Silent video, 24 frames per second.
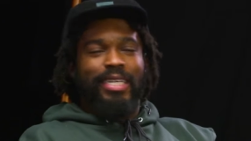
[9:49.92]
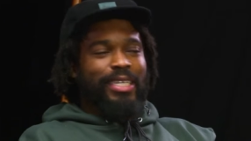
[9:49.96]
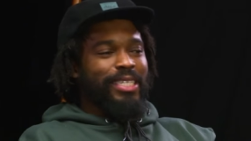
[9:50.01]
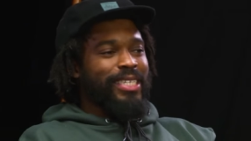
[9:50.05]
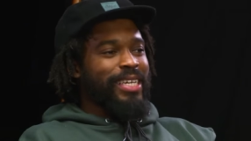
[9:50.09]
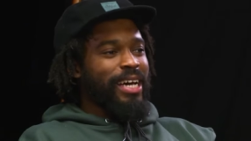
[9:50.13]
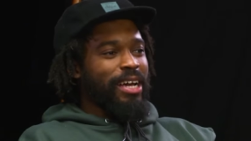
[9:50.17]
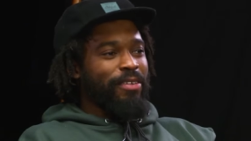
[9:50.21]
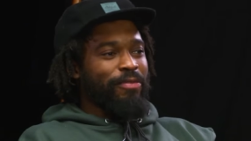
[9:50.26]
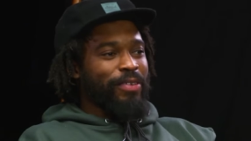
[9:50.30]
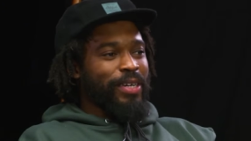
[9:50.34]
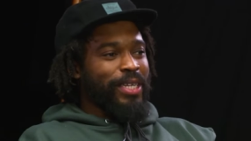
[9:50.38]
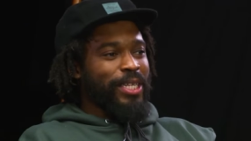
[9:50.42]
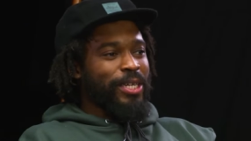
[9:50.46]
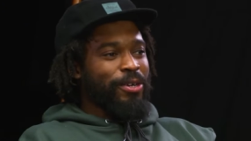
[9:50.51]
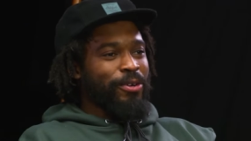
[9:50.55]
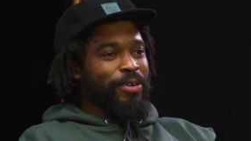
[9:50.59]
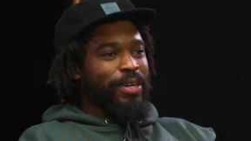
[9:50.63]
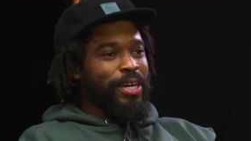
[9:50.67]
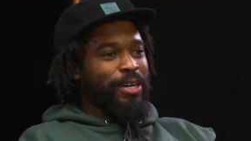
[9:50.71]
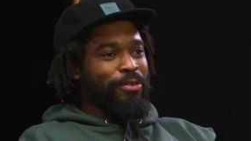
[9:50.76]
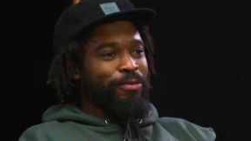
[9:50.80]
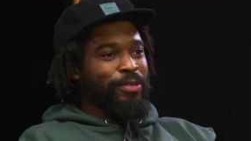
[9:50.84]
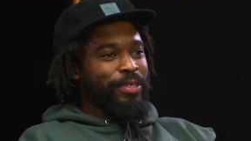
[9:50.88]
That's kind of a
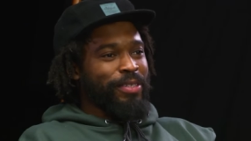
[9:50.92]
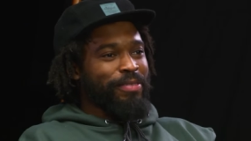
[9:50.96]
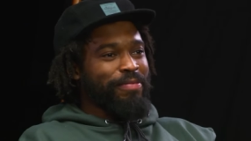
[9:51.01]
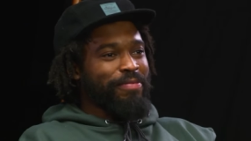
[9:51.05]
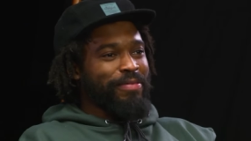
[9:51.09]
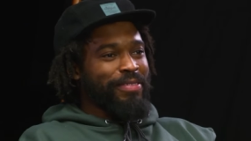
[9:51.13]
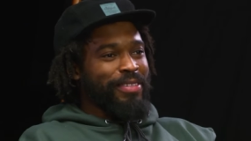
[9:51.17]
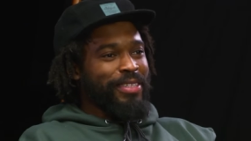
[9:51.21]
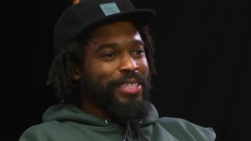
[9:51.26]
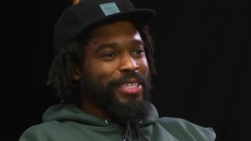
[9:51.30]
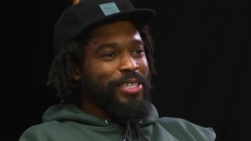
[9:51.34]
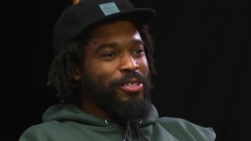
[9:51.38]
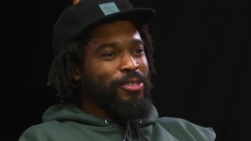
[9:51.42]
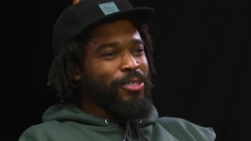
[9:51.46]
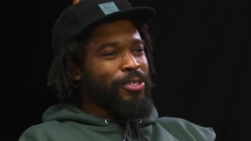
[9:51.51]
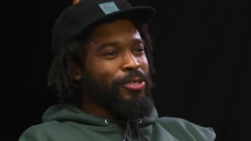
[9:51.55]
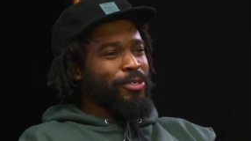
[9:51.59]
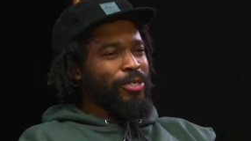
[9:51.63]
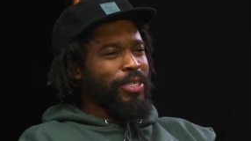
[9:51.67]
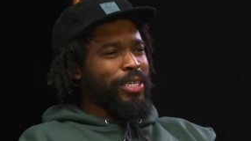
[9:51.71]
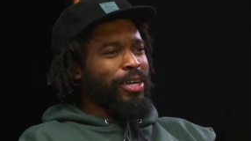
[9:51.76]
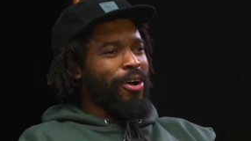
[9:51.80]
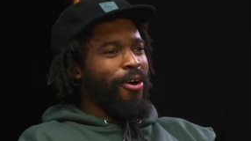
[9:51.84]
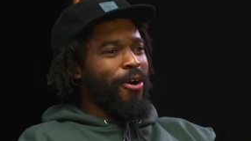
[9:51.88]
clear cut one. It's yeah.
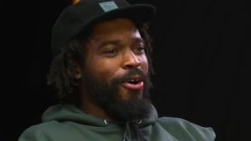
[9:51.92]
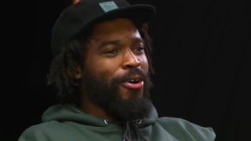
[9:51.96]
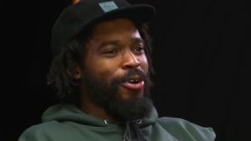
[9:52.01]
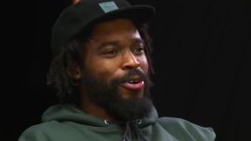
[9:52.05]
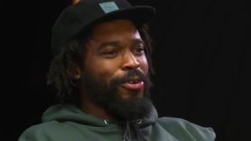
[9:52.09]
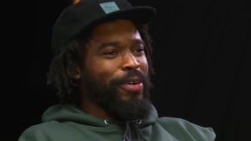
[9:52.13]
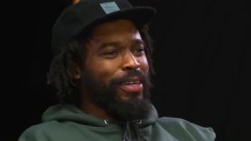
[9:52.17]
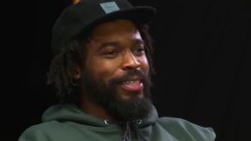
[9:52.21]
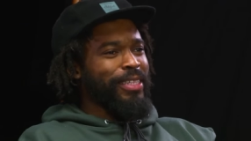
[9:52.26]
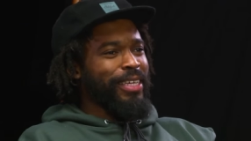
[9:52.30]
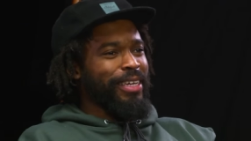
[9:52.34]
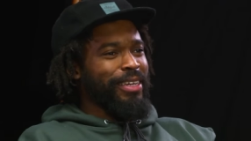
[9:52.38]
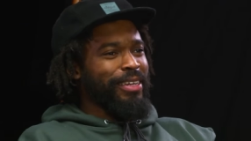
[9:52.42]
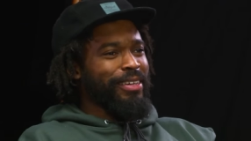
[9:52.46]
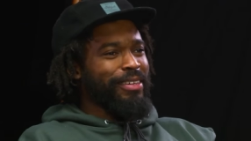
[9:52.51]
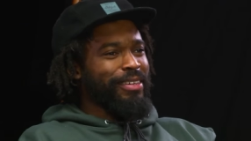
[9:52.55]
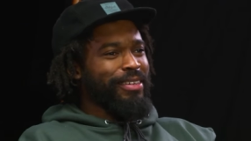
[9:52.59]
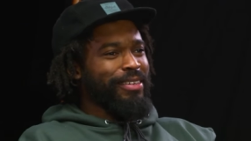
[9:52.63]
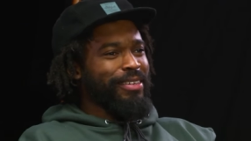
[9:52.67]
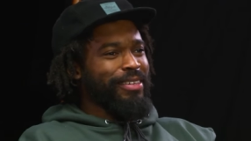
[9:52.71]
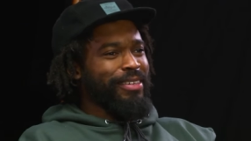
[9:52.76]
usually harder, I think.